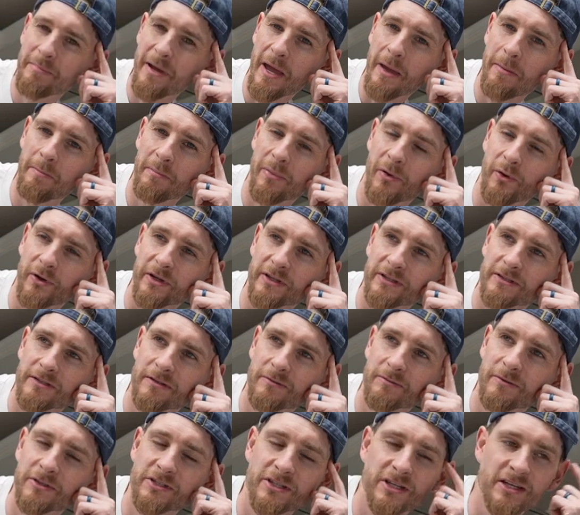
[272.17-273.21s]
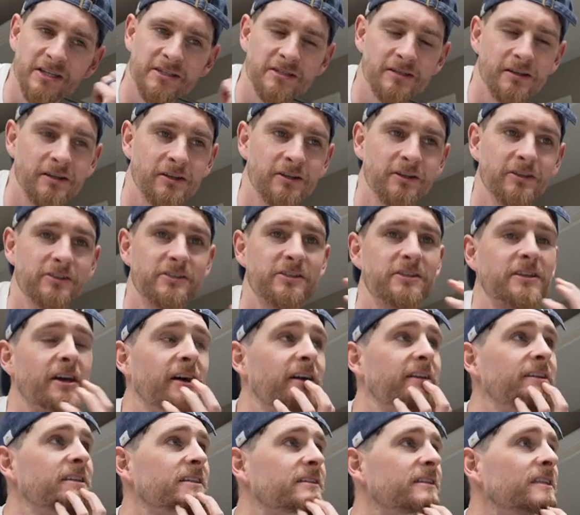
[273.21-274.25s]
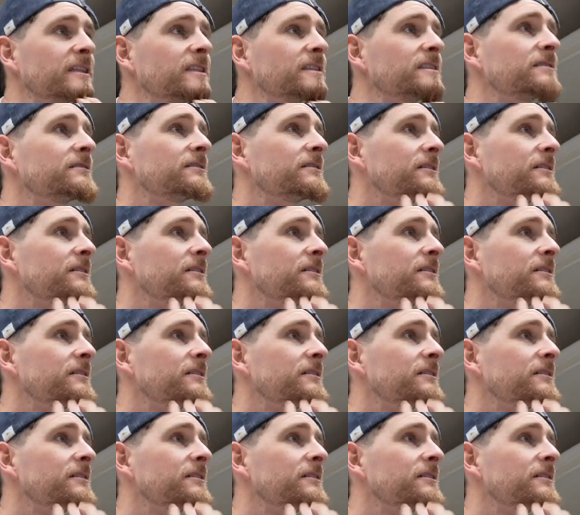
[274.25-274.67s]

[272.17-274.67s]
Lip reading: pinpoint, which isn't a good sign, is it?